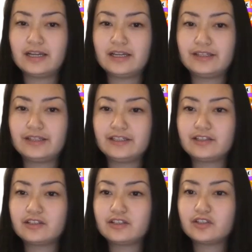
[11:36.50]
I think
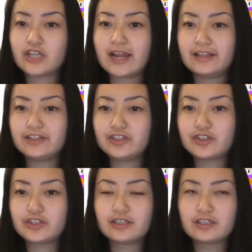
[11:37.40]
that the
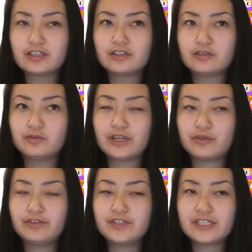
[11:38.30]
challenge that
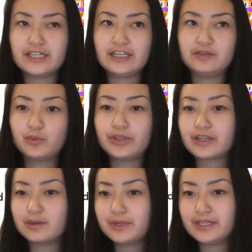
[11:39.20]
we've seen with
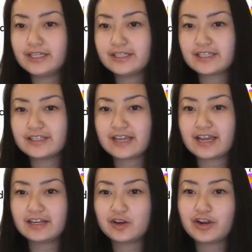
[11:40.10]
companies is
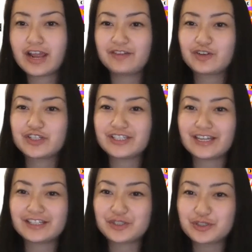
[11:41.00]
that on average, it
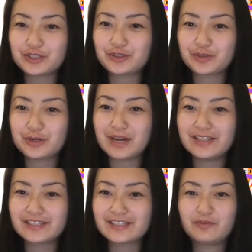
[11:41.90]
takes 2 to 3
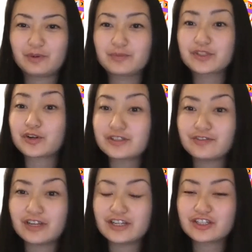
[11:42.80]
months from start to
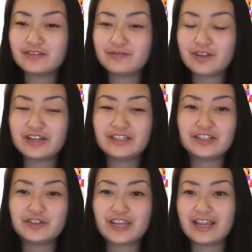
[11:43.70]
finish in finding a
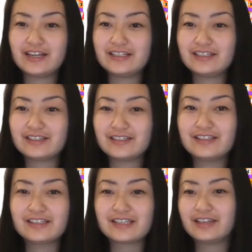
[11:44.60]
new candidate.
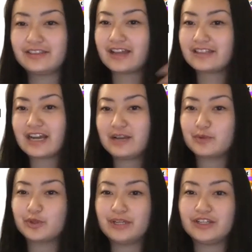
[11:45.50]
Instead, that time
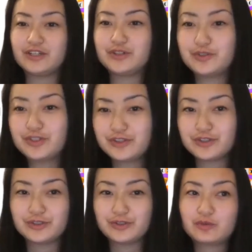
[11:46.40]
could be used
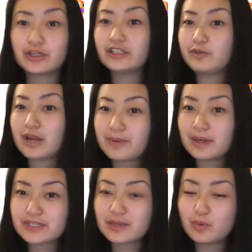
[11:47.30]
to quickly ramp
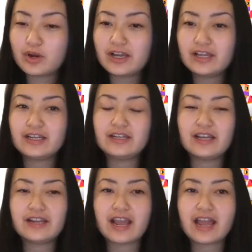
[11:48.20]
up someone
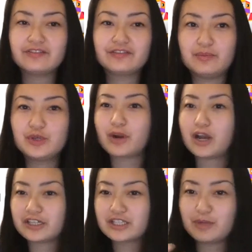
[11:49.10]
and have new
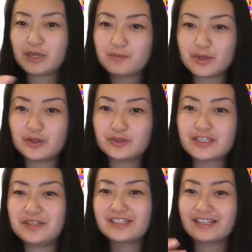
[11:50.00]
products being built
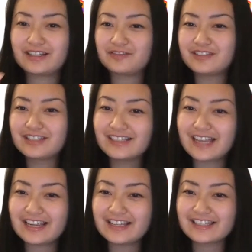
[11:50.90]
instead of
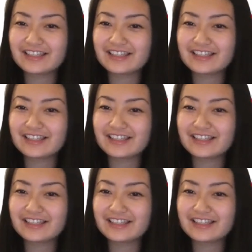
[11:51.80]
delays